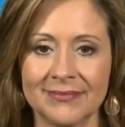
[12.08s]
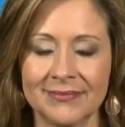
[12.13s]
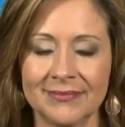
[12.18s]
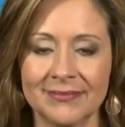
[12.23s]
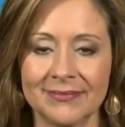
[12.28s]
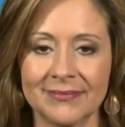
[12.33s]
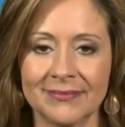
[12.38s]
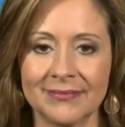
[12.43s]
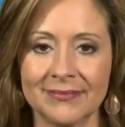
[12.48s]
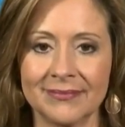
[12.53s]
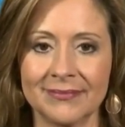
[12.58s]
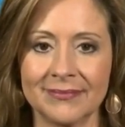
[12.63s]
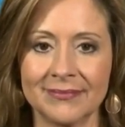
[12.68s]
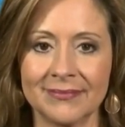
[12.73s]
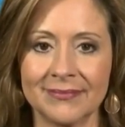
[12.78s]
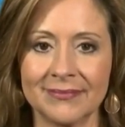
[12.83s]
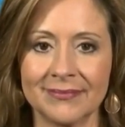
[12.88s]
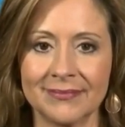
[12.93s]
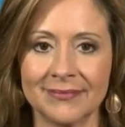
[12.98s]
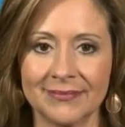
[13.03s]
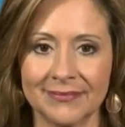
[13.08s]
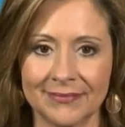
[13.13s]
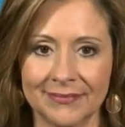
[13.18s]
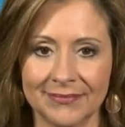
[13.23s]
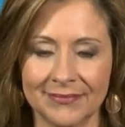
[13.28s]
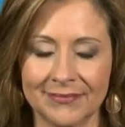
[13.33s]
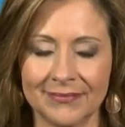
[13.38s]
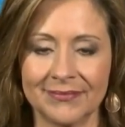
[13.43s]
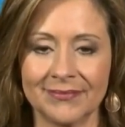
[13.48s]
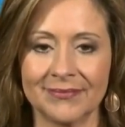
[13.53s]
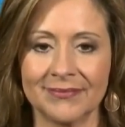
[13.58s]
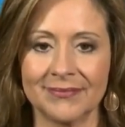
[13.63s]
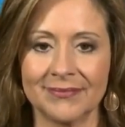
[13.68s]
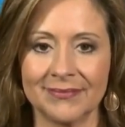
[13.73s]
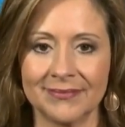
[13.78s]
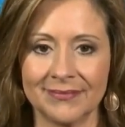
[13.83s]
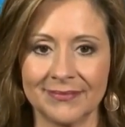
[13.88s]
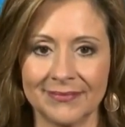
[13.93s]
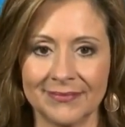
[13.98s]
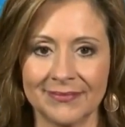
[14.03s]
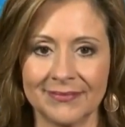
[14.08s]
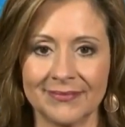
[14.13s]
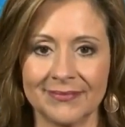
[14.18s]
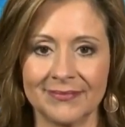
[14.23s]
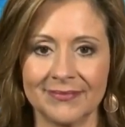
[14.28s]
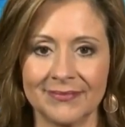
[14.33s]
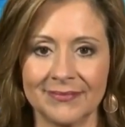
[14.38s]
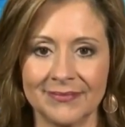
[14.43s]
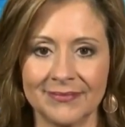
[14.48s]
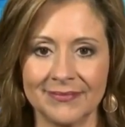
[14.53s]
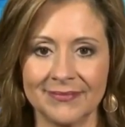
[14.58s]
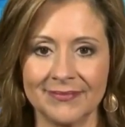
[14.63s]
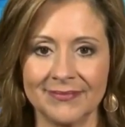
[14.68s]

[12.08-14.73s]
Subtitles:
No words are spoken by the person on screen.